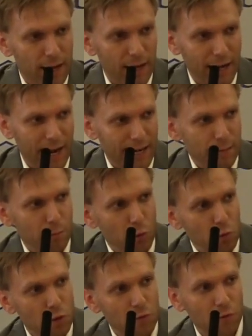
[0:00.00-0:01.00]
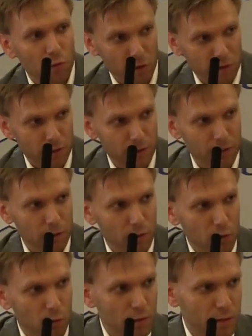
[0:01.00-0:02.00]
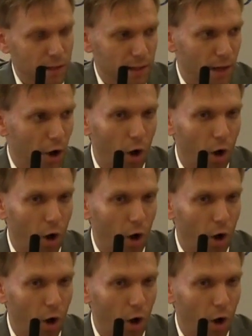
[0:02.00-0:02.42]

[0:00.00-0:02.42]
a guy named Bruce Fullerton, who was an